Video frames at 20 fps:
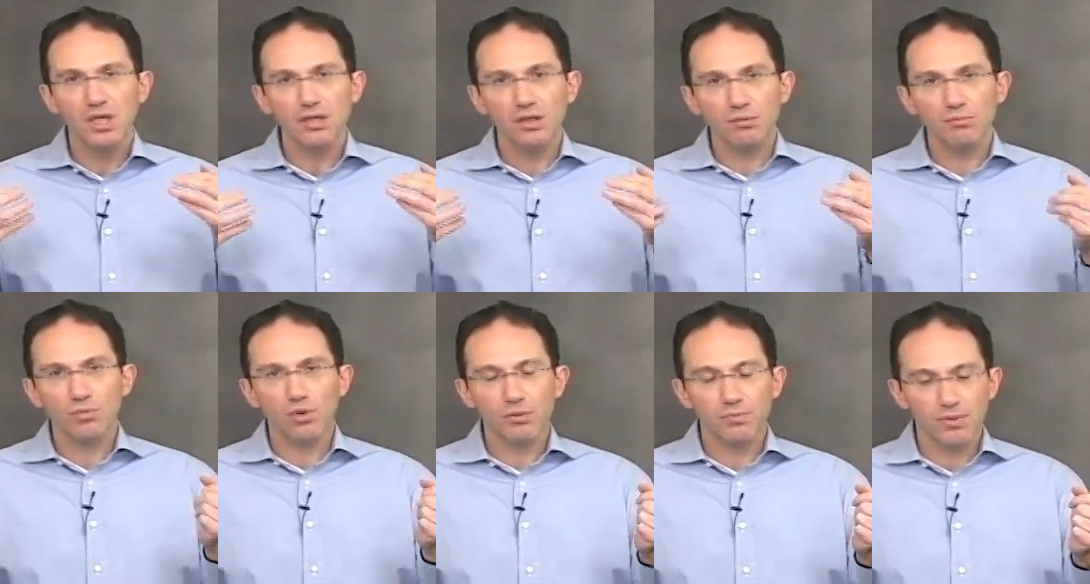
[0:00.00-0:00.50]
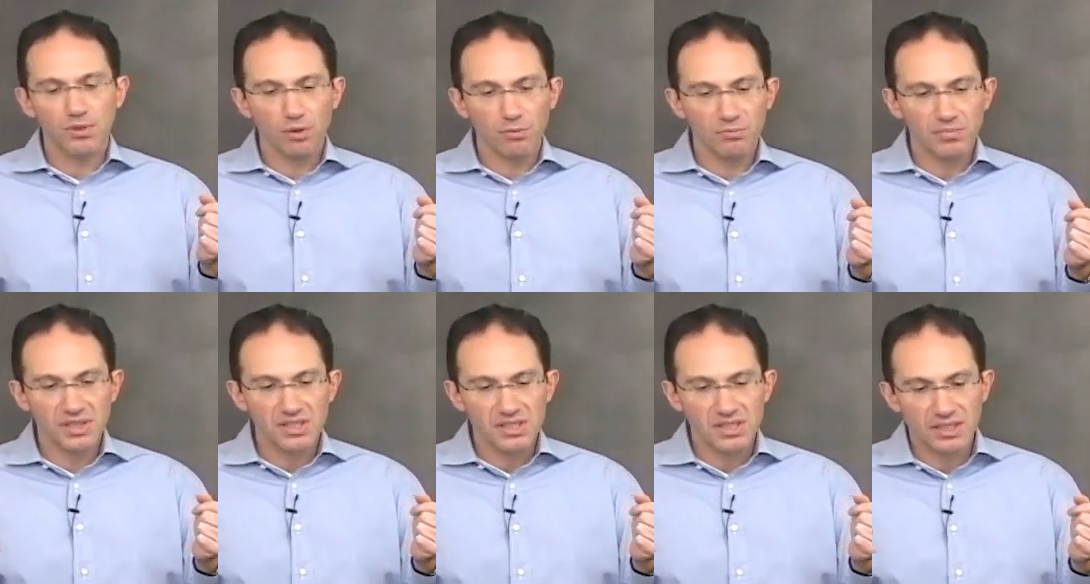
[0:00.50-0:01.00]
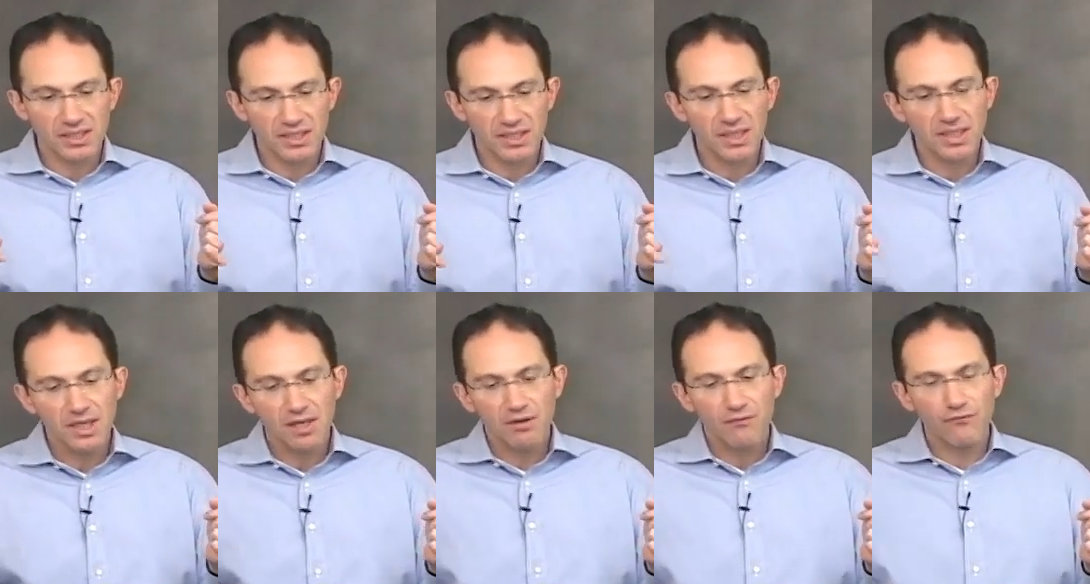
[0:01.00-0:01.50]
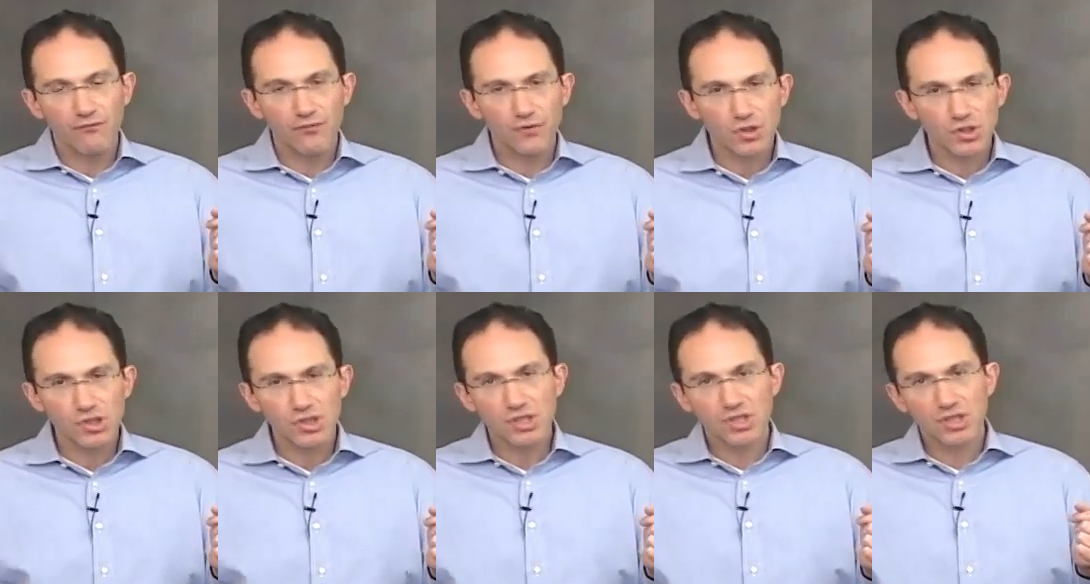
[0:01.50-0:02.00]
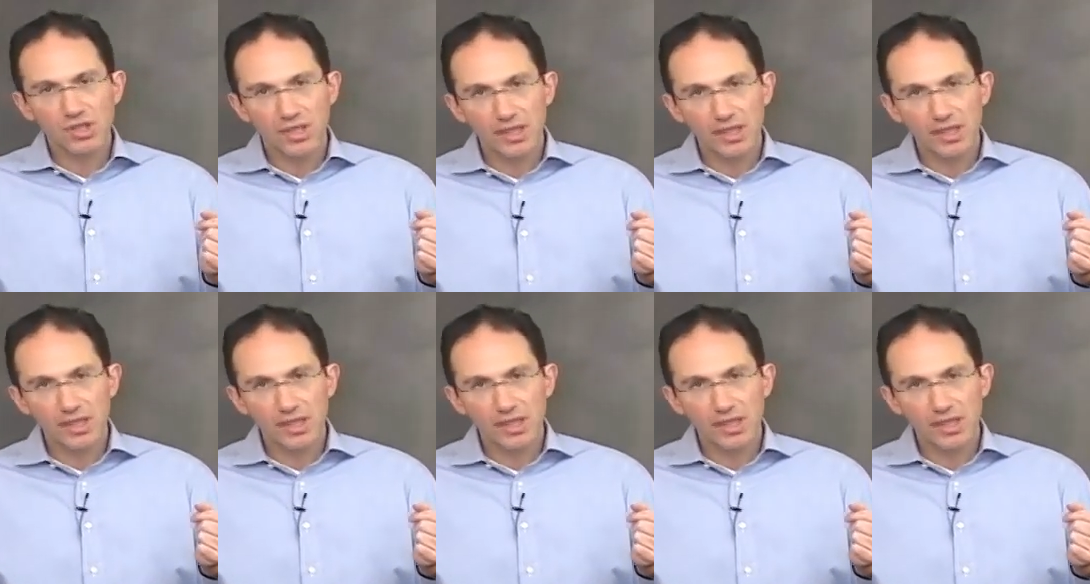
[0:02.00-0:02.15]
the morbid obesity, versus